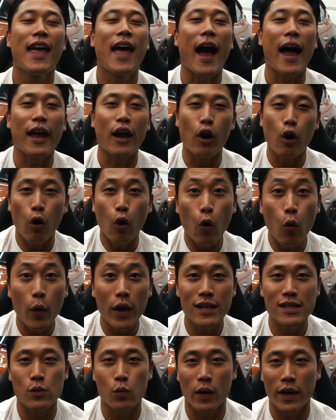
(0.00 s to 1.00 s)
I
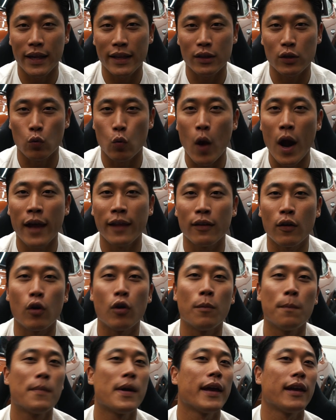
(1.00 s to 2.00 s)
always wanted to run
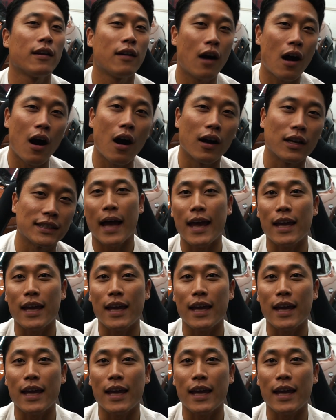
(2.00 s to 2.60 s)
on my cars.